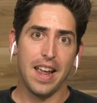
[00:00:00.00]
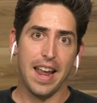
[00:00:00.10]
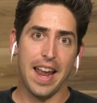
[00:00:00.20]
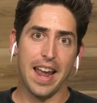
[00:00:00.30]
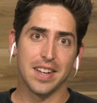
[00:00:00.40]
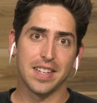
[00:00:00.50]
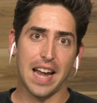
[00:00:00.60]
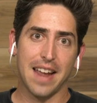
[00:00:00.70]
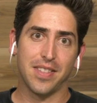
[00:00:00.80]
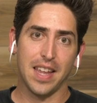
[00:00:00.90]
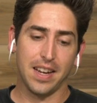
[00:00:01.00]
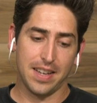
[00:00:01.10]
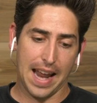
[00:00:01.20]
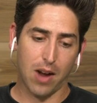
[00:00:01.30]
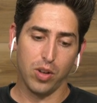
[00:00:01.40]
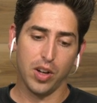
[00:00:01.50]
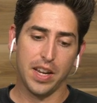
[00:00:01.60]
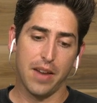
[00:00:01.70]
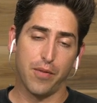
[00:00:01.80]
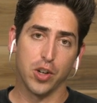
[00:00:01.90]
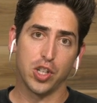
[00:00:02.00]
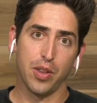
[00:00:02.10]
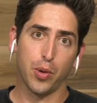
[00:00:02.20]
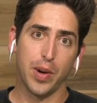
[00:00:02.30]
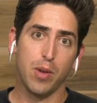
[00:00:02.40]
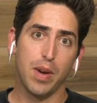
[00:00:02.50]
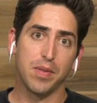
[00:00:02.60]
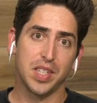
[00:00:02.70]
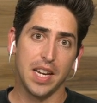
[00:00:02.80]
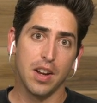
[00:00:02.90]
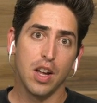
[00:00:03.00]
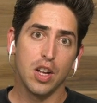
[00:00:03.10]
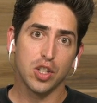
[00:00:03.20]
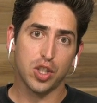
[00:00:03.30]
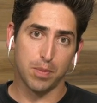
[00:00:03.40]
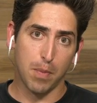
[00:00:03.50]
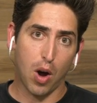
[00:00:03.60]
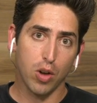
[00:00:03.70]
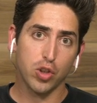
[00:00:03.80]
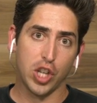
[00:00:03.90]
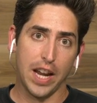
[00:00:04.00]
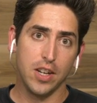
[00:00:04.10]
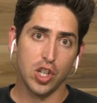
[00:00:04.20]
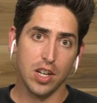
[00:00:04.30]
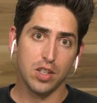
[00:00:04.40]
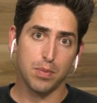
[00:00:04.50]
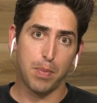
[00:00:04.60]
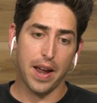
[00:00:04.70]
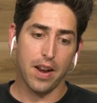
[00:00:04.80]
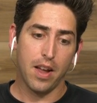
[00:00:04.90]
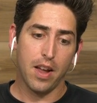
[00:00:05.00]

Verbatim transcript: And I think now looking at version 3, we've seen small changes, but